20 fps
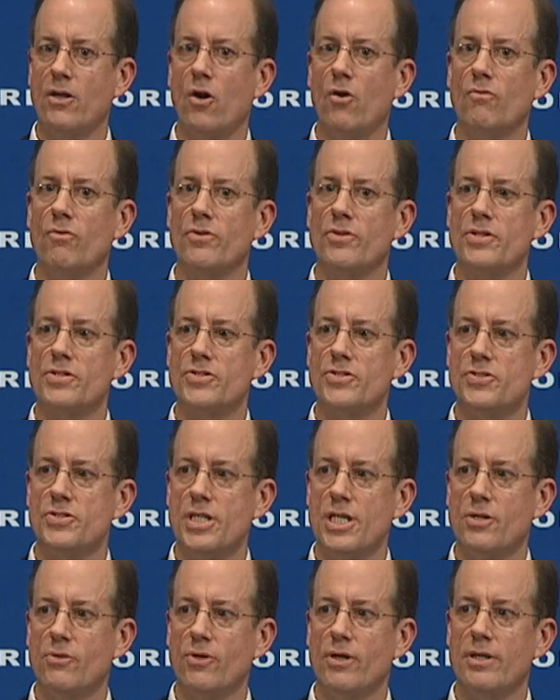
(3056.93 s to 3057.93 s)
over this
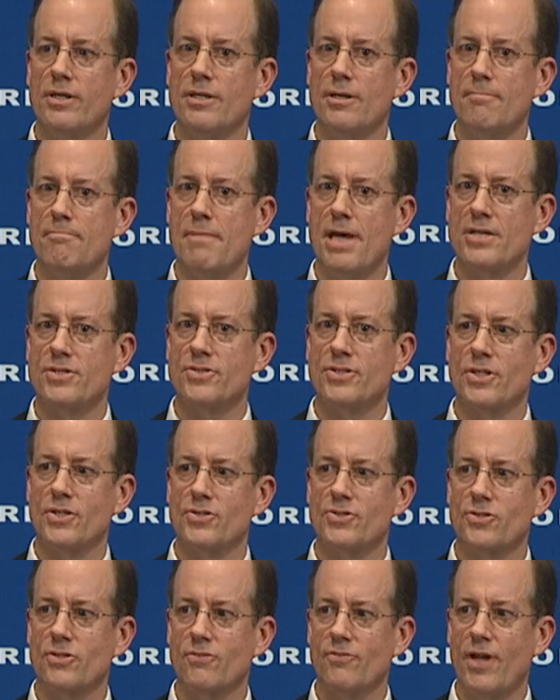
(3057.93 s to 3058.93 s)
secret domestic
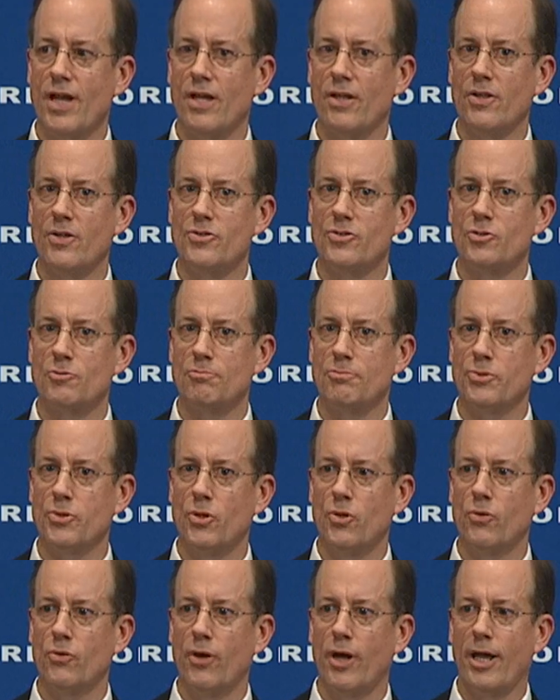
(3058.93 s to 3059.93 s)
surveillance
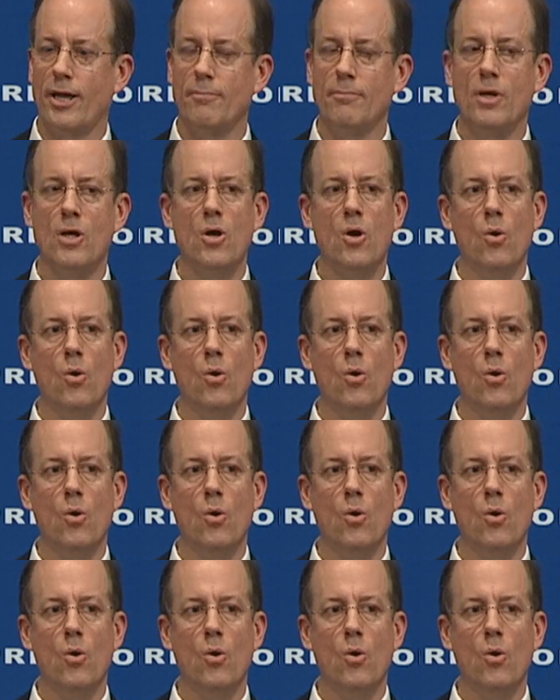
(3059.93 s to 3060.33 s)
program.